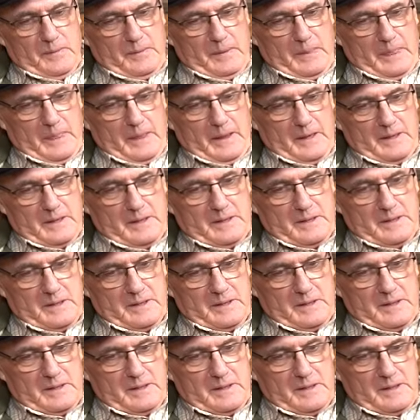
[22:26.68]

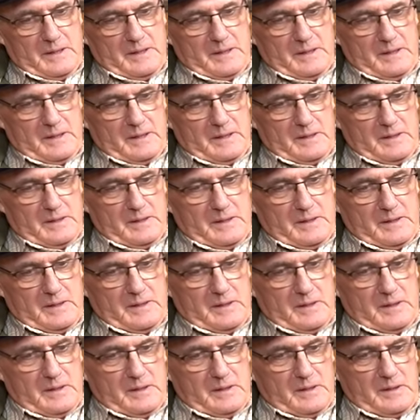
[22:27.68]

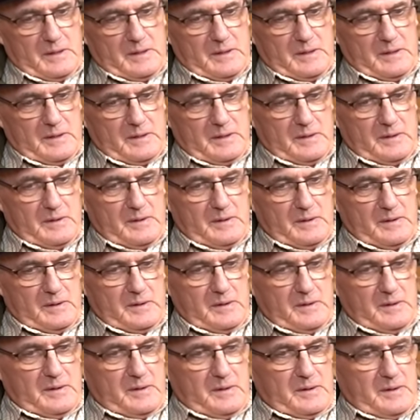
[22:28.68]

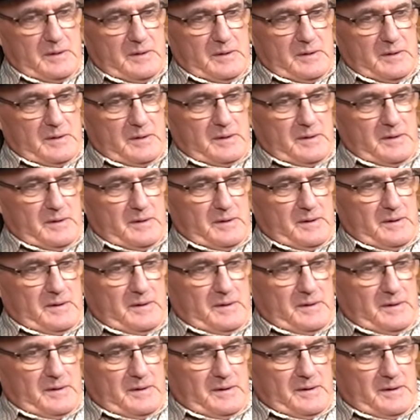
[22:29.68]

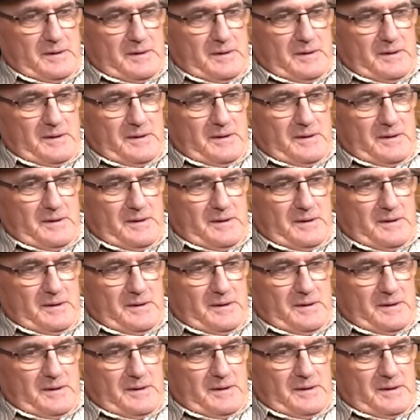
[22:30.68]
The person shown says nothing.